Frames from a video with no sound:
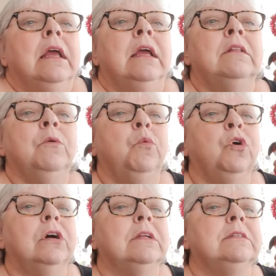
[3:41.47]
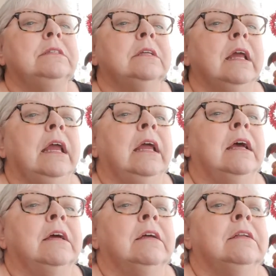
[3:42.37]
In the woods.
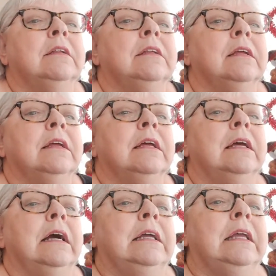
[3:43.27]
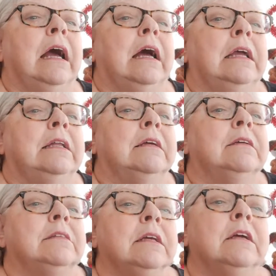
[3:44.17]
And yeah, it
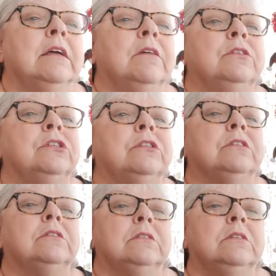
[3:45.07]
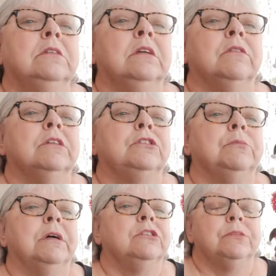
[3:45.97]
is. It, it was just, it was too
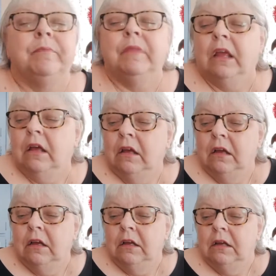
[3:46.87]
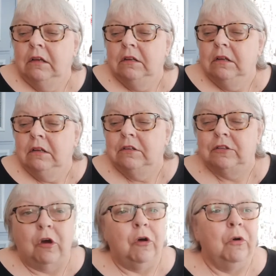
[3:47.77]
much.
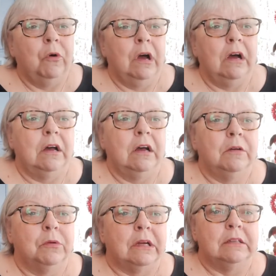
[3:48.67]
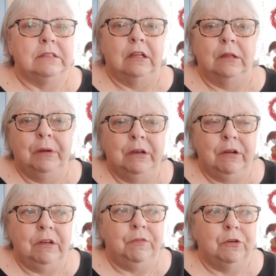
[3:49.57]
So uh, we're going to celebrate our
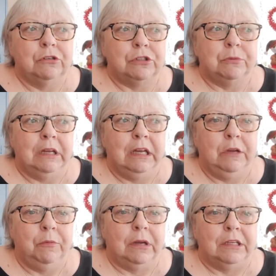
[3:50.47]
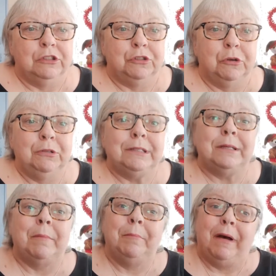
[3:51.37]
anniversary. We're going to do
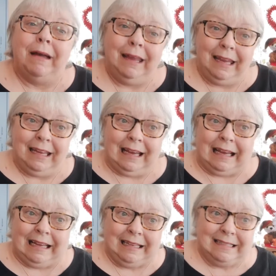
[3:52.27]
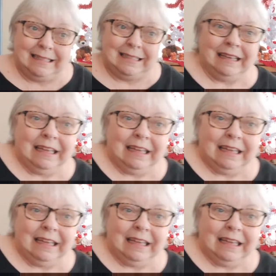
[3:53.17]
some buying, guys.